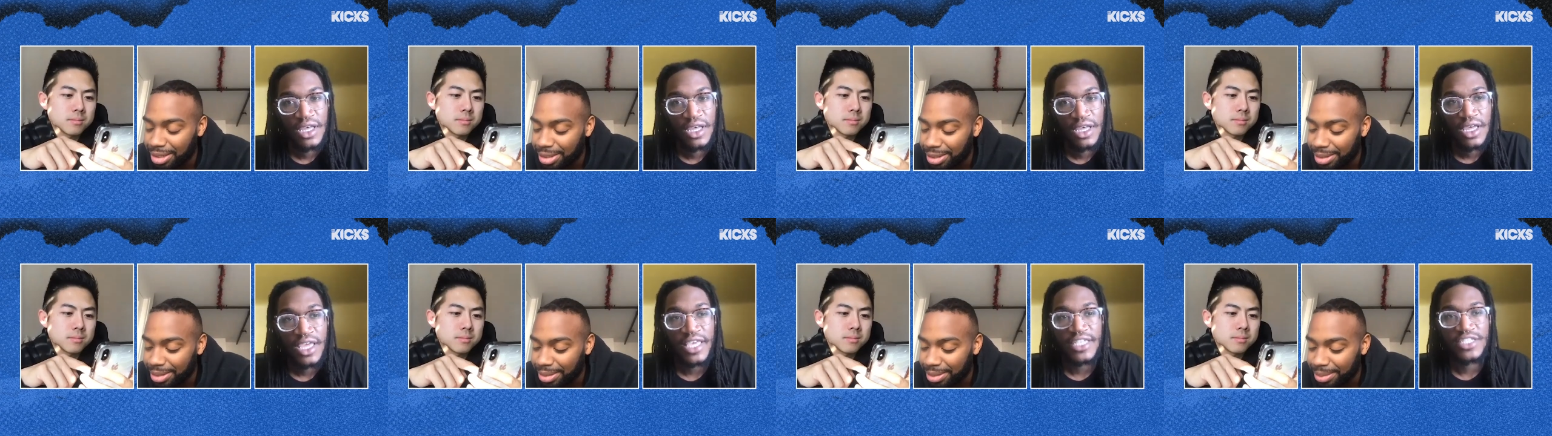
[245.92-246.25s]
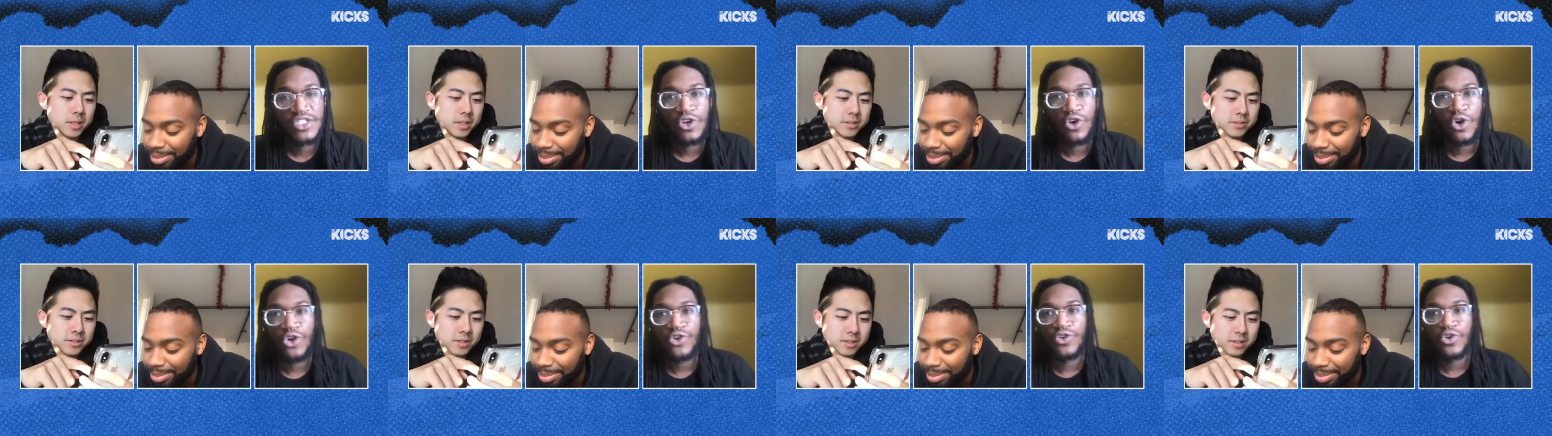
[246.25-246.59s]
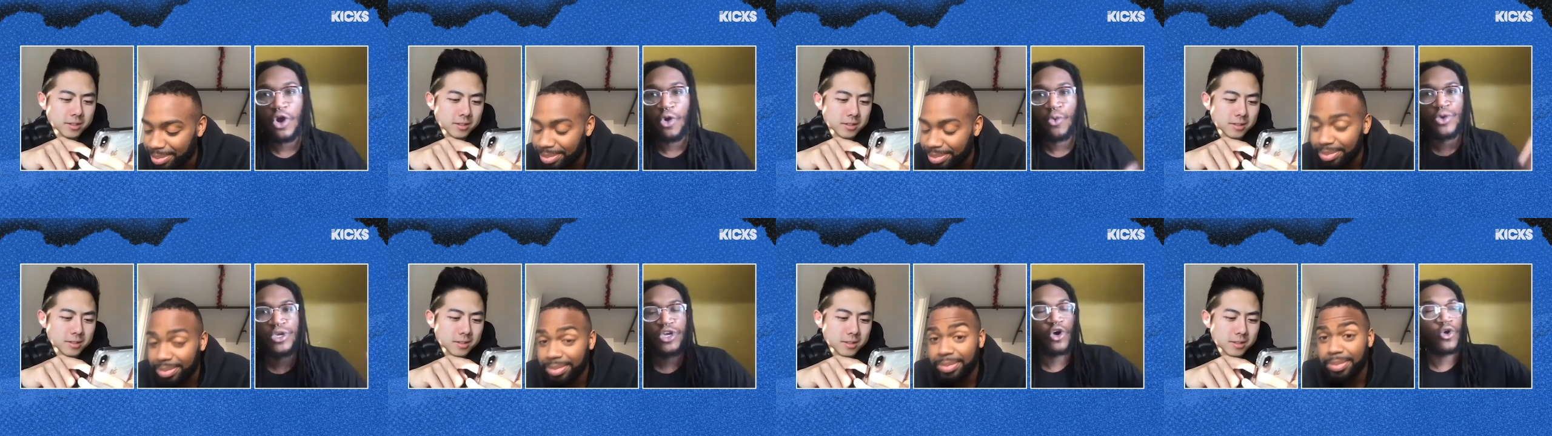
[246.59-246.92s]
Speaker 1: Yeah, so are you are
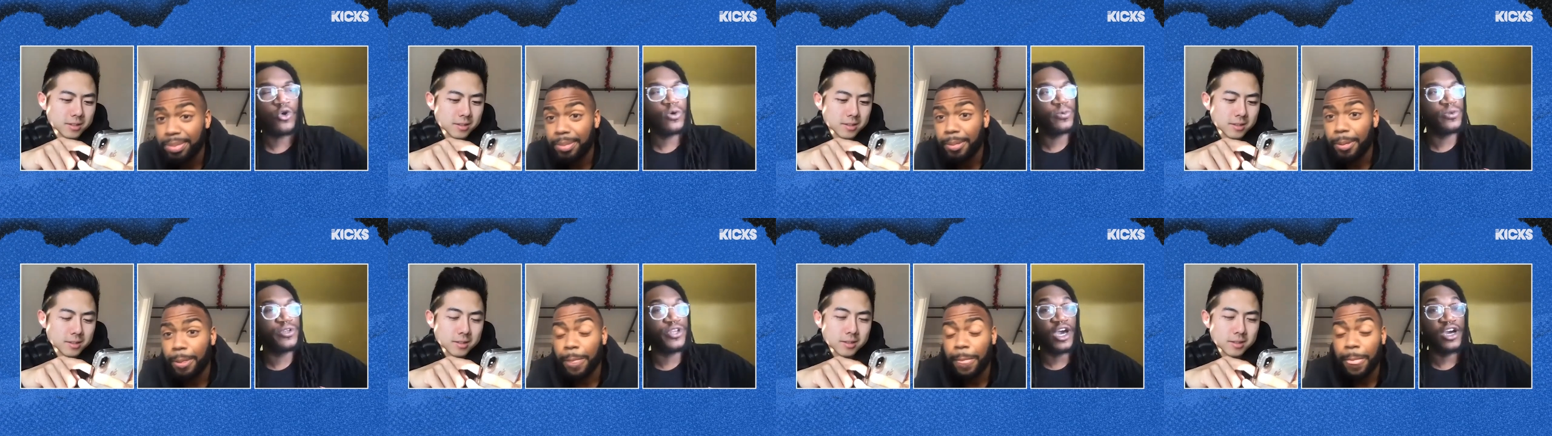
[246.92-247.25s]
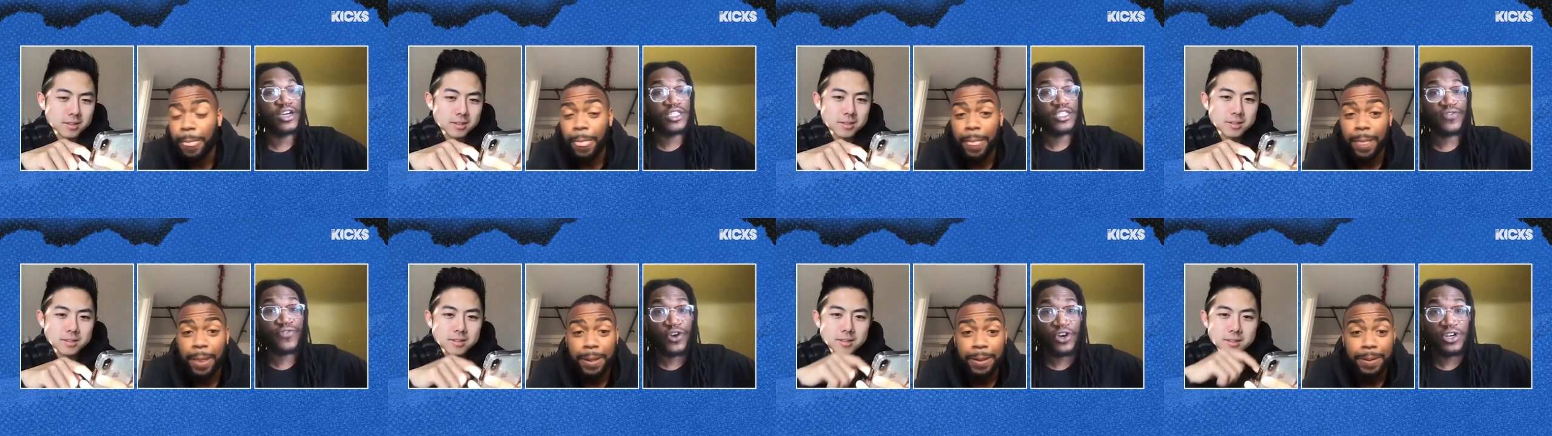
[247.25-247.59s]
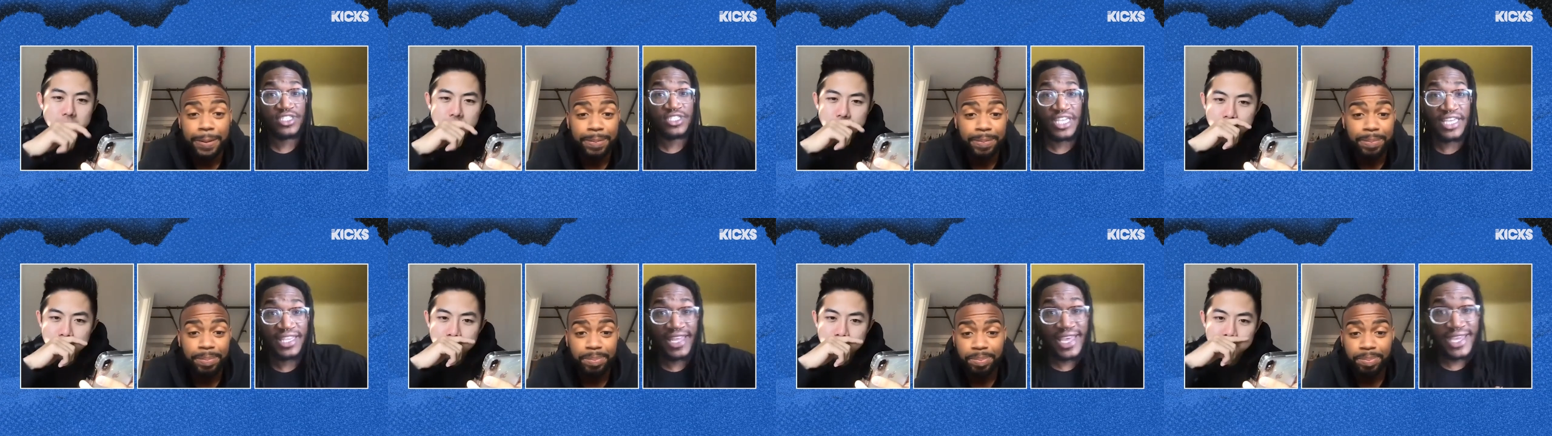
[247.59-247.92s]
we going dunks first
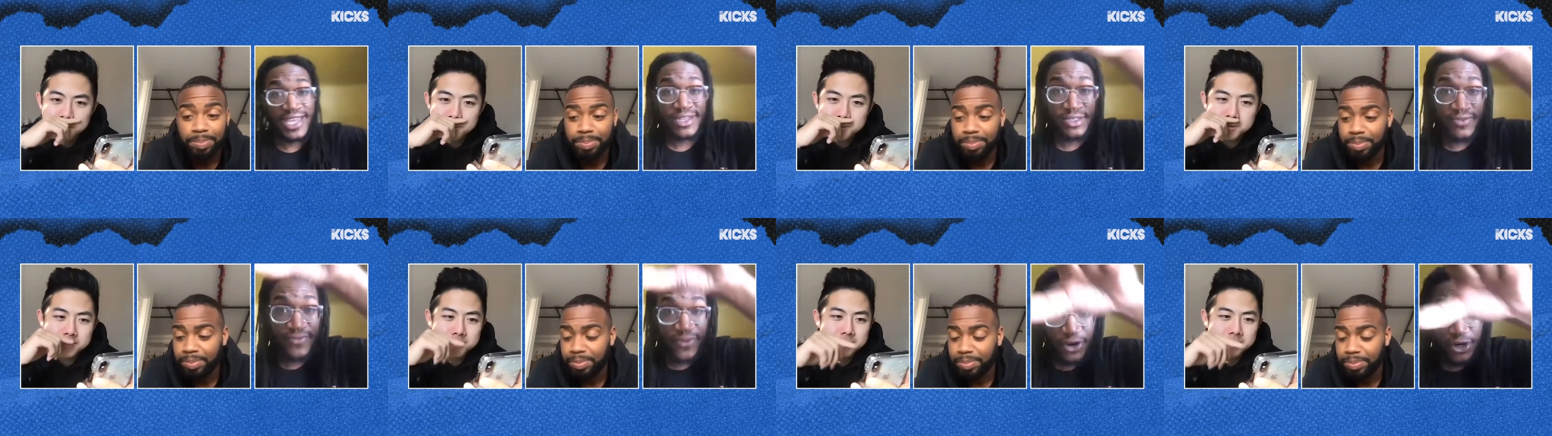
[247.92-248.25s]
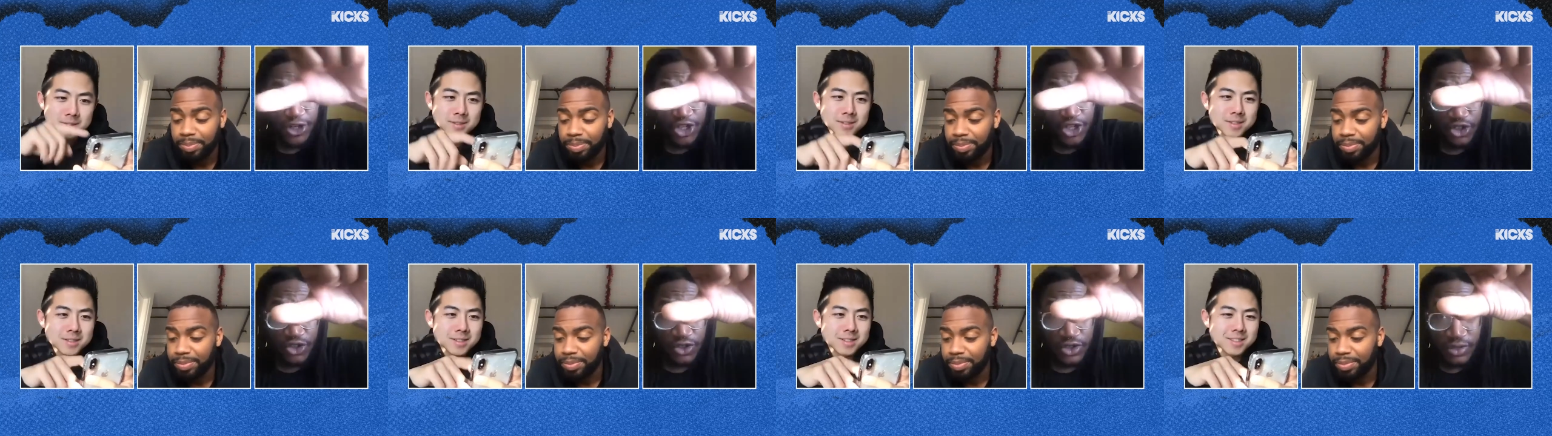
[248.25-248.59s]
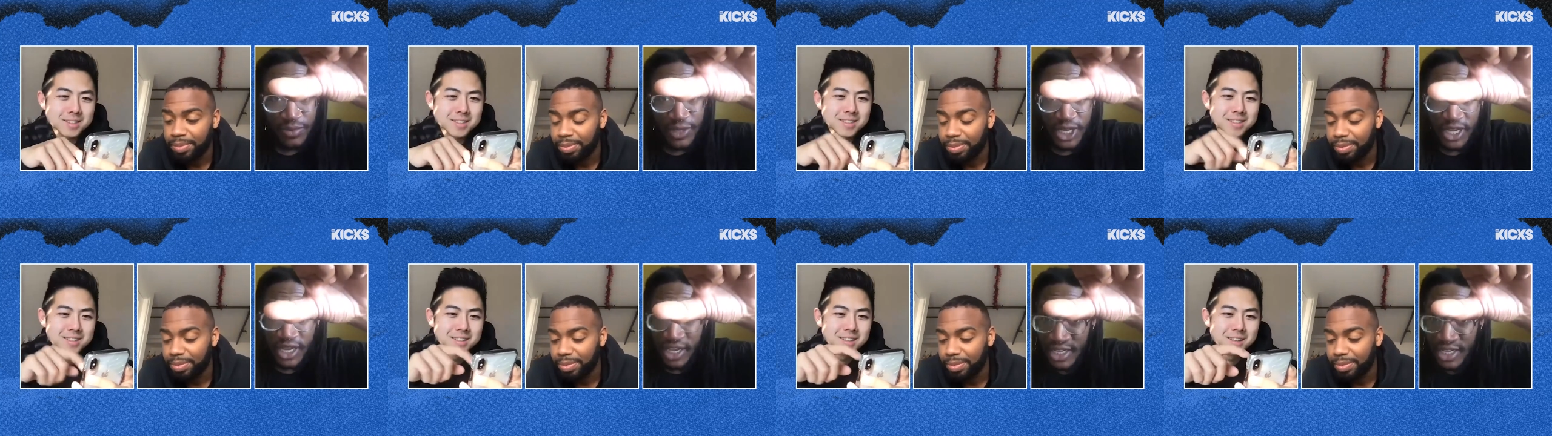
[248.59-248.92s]
and then Virgil?
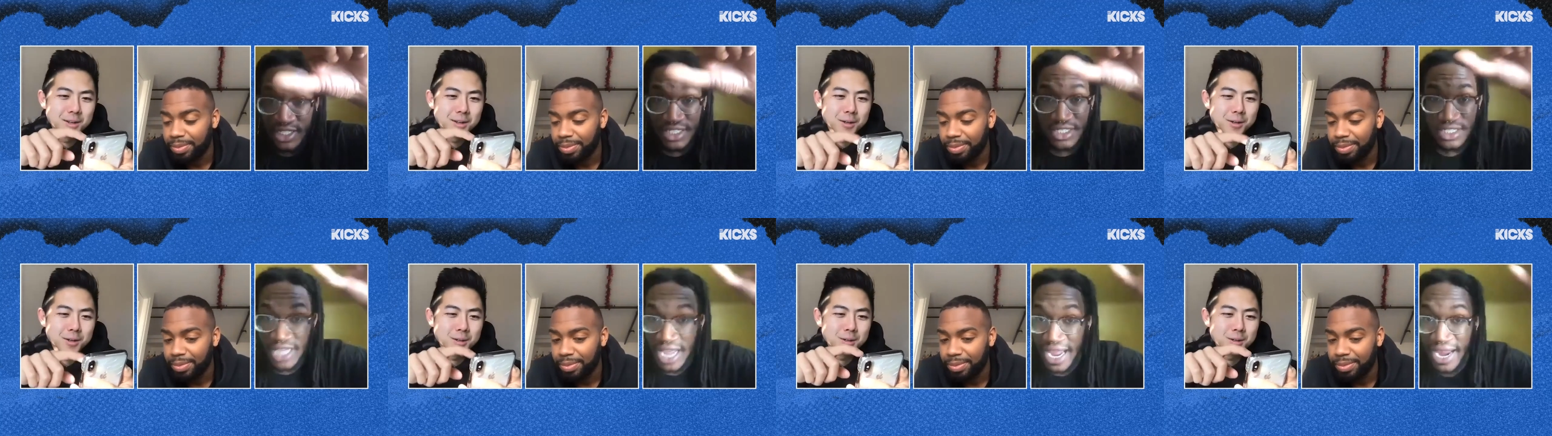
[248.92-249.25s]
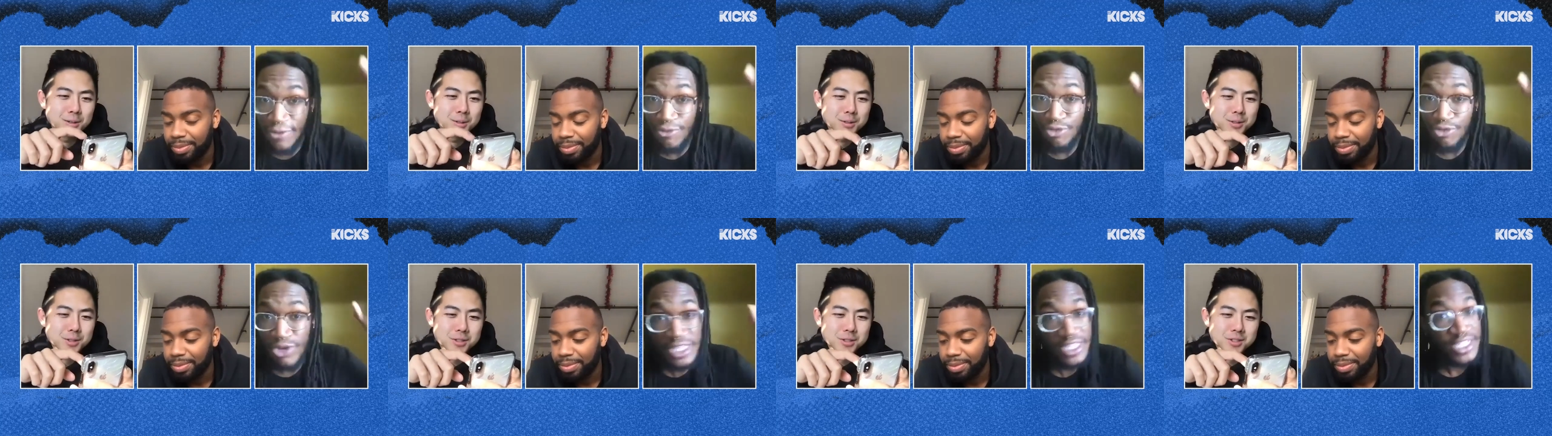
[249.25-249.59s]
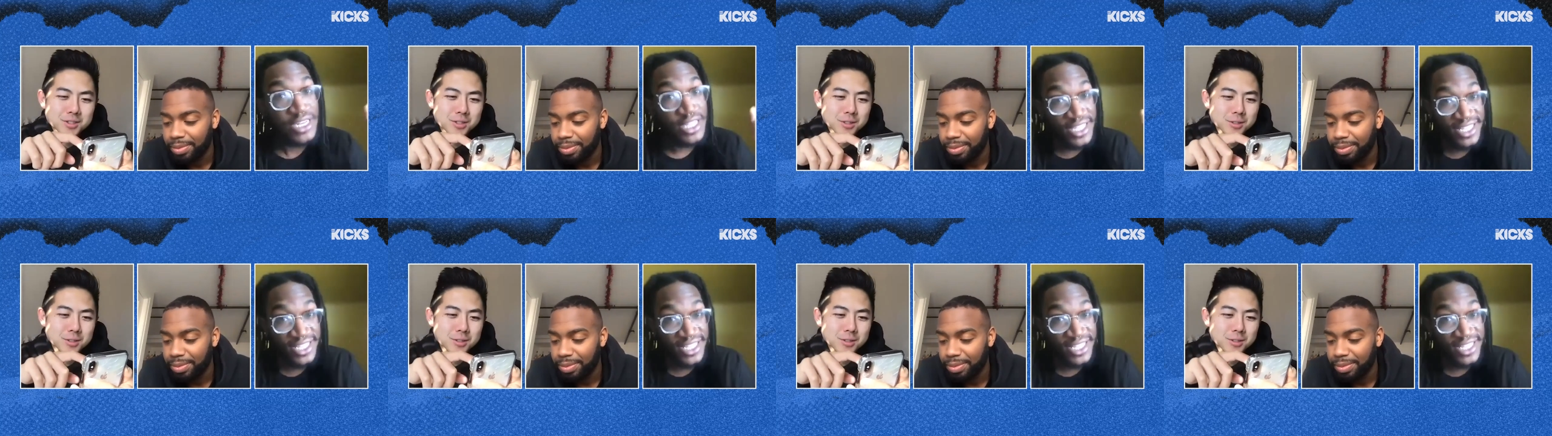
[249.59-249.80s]
Because I really need